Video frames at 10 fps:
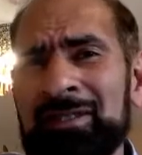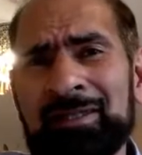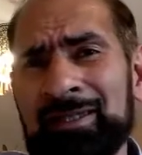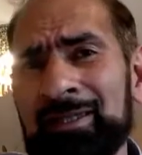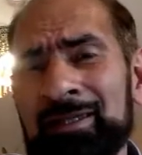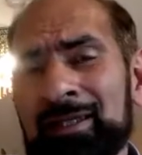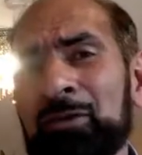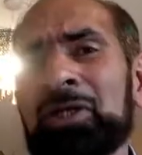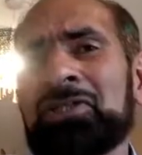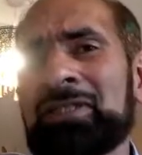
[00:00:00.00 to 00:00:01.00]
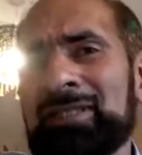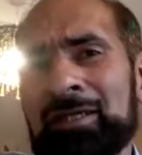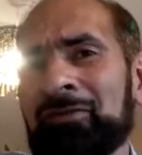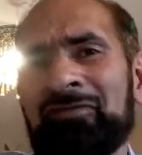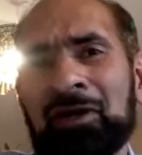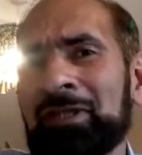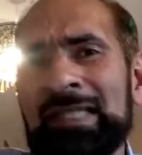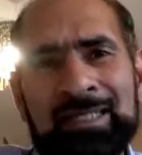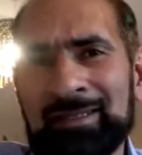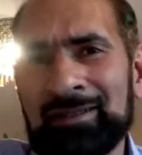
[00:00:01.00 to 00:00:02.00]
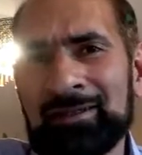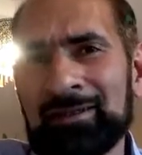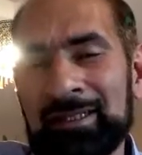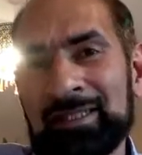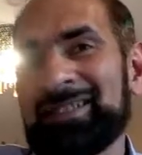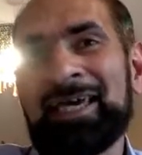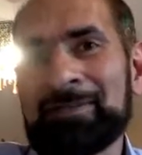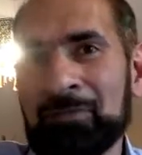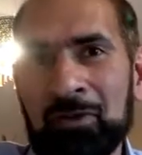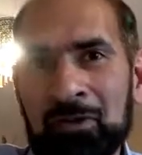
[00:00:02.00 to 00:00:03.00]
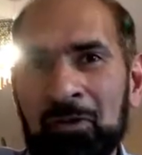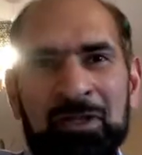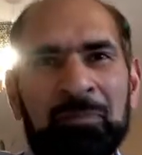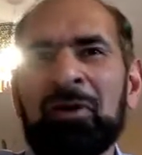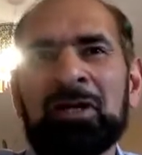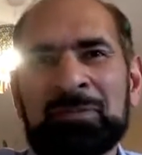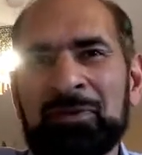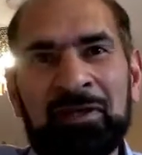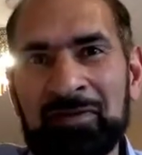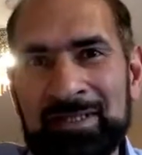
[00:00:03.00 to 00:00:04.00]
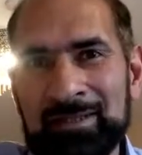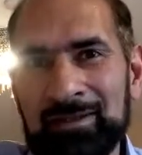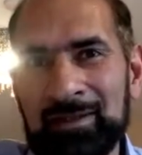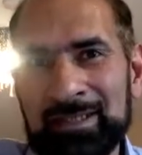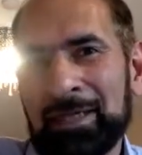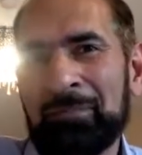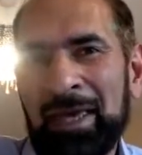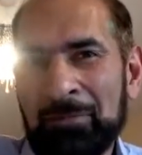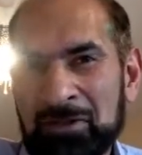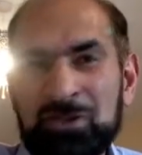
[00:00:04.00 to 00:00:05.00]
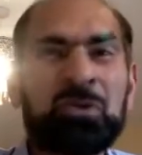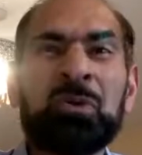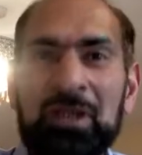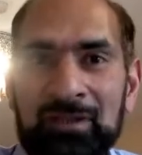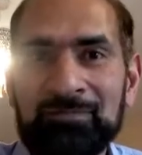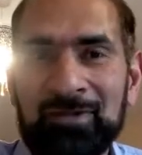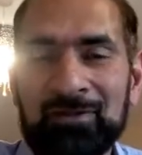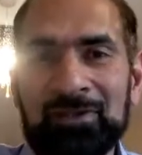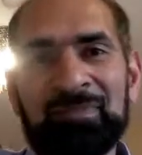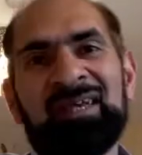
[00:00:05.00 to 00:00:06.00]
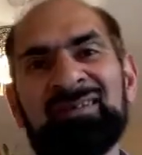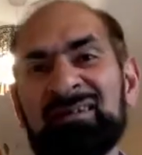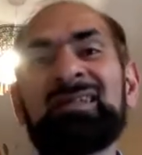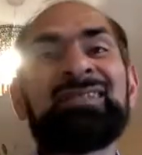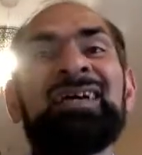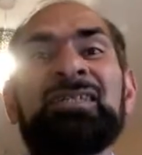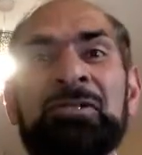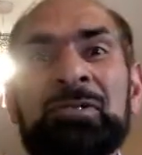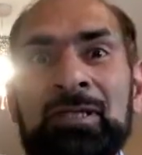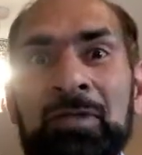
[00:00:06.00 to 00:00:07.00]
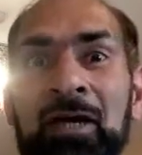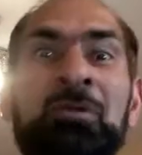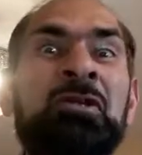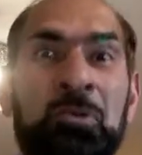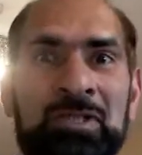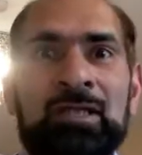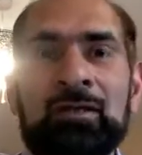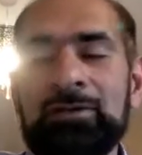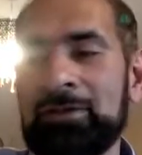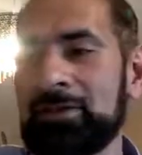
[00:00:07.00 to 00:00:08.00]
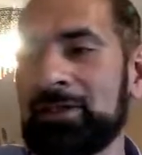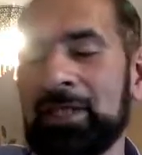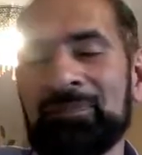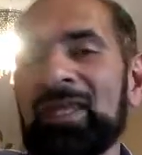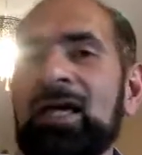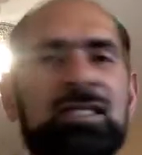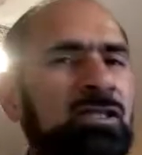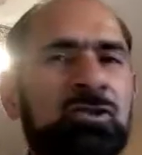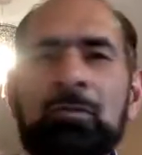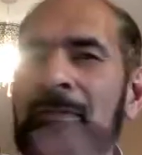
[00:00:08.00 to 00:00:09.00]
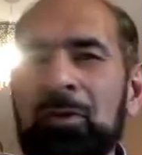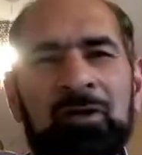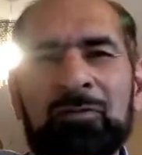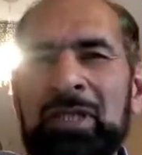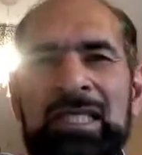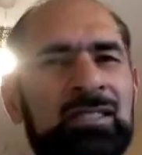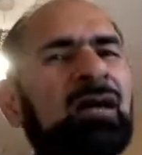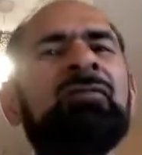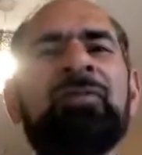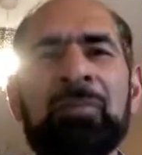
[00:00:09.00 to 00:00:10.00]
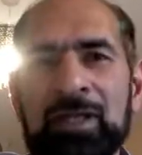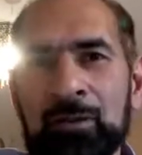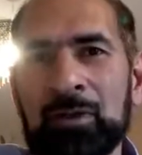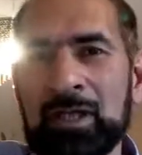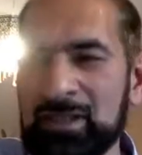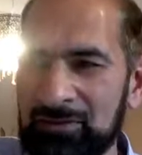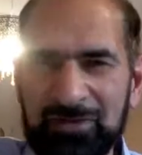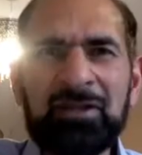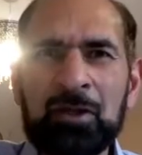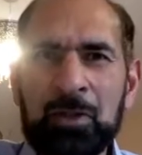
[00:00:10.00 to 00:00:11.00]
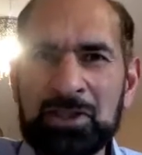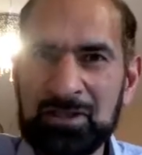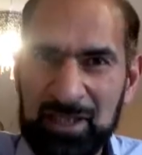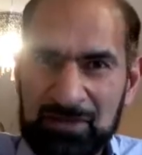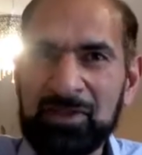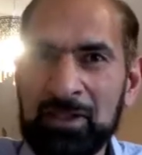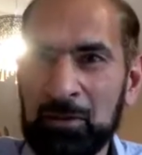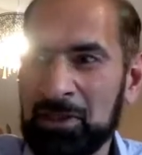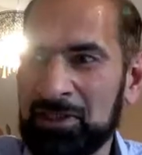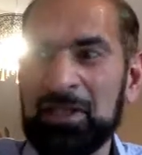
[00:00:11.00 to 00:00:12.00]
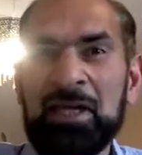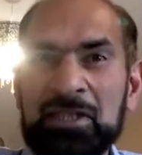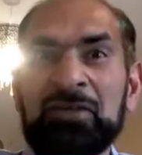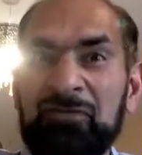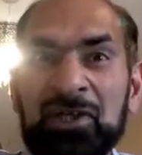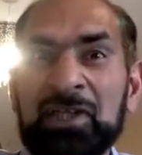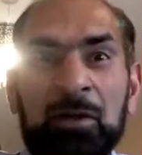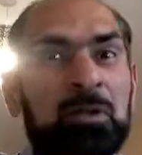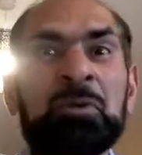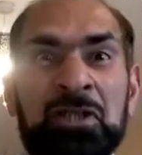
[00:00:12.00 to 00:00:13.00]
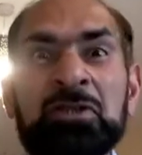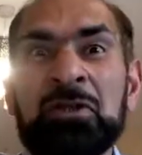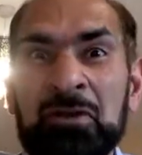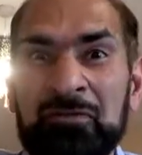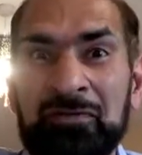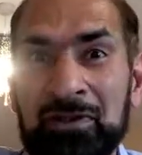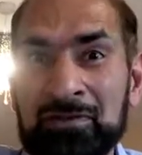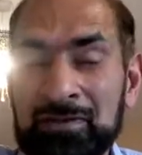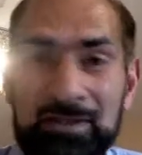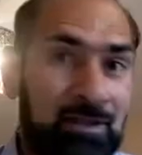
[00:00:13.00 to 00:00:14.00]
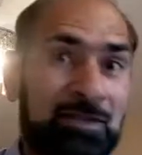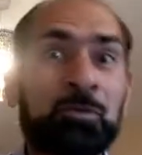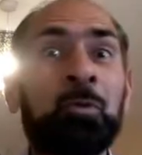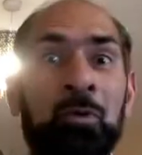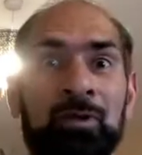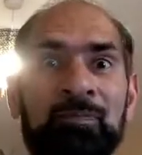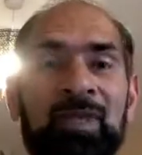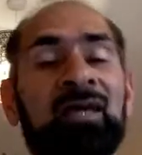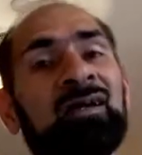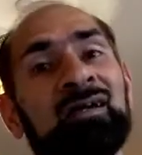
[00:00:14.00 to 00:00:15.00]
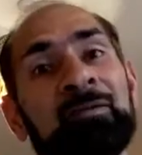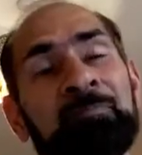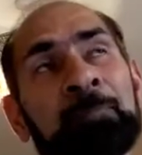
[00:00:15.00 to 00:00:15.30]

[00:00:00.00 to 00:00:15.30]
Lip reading: the questions that you found in the textbook or in the past previous exam papers, surely, all right? They're going to test you somehow with new scenarios, okay? So don't be put off with these unfamiliar words. Read the question. Let's read the question and actually find out whether we need to know freons at all. I